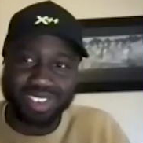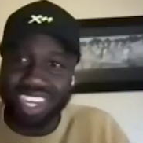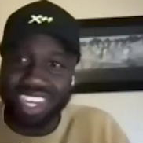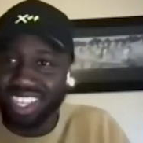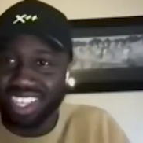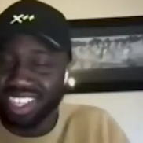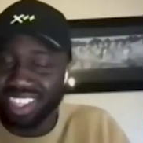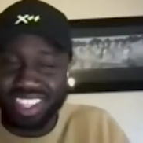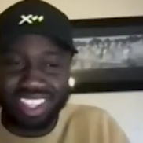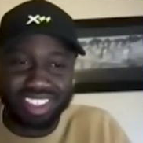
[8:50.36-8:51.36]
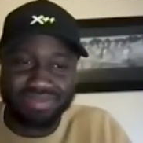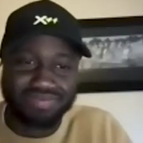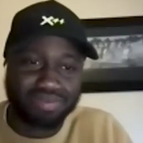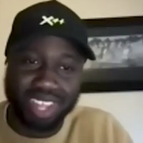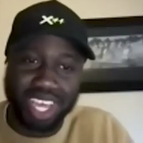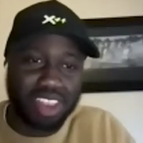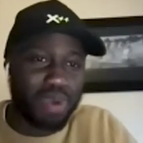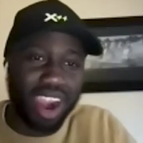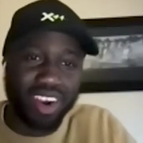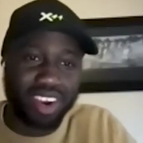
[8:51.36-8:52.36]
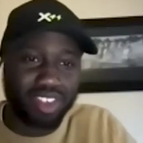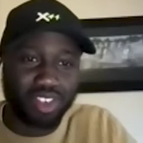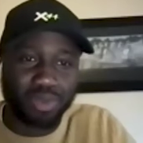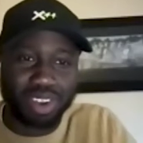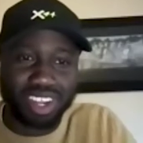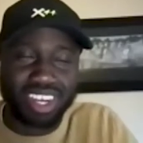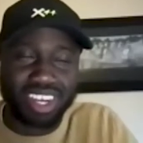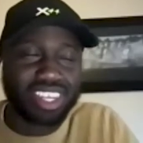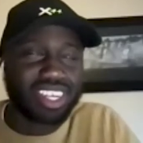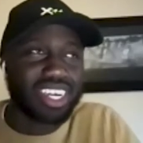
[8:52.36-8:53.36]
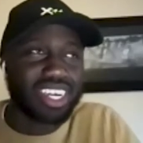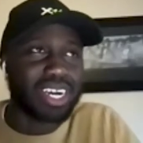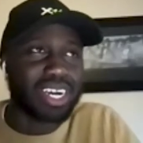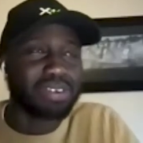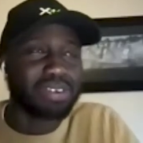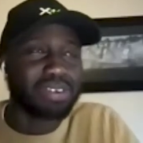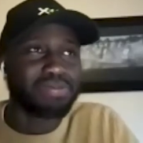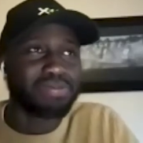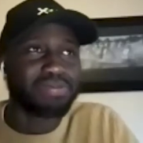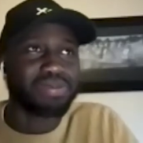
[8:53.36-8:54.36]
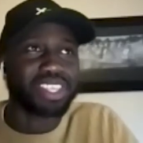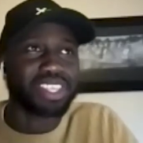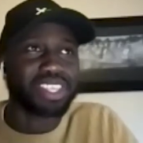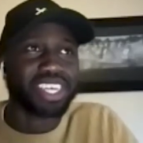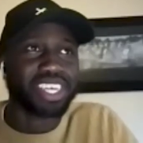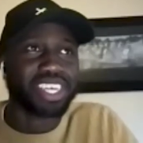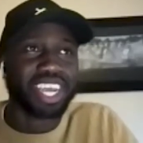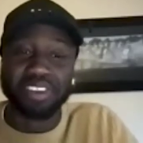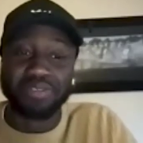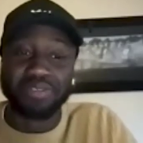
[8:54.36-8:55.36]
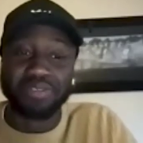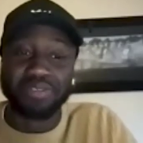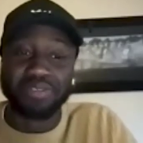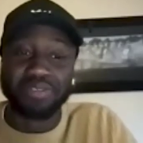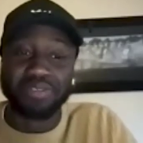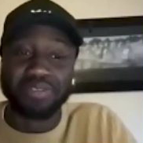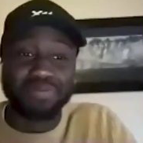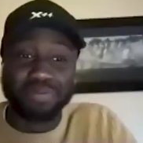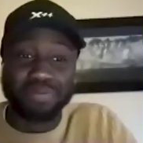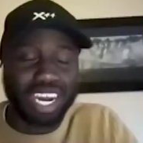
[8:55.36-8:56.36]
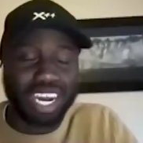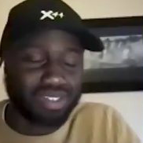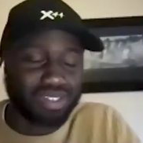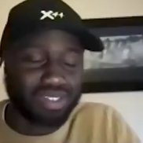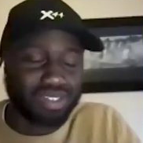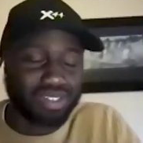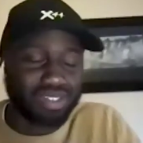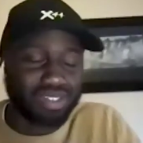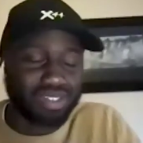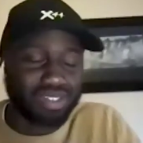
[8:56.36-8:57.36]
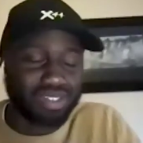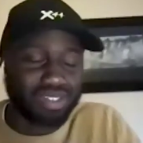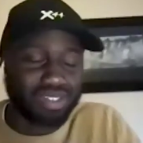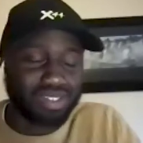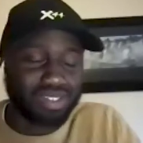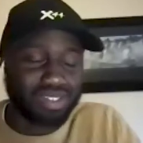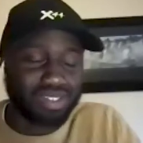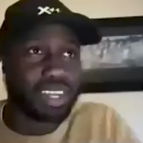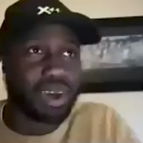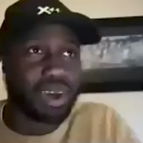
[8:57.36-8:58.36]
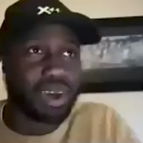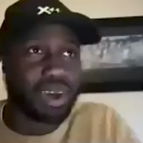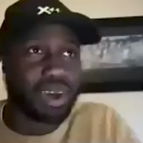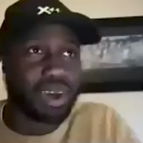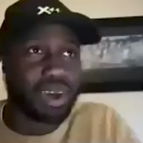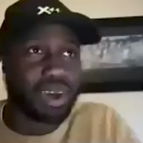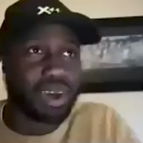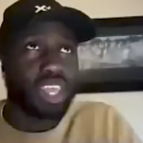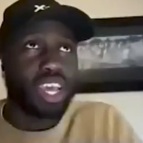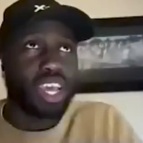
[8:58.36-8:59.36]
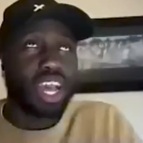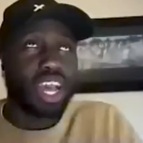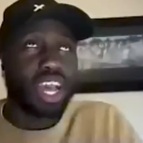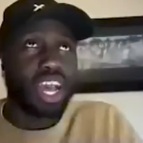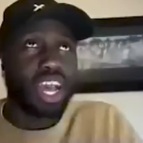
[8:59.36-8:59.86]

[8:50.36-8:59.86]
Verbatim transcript: do as an aspiring entrepreneur um, to kind of build out um, a kind of startup.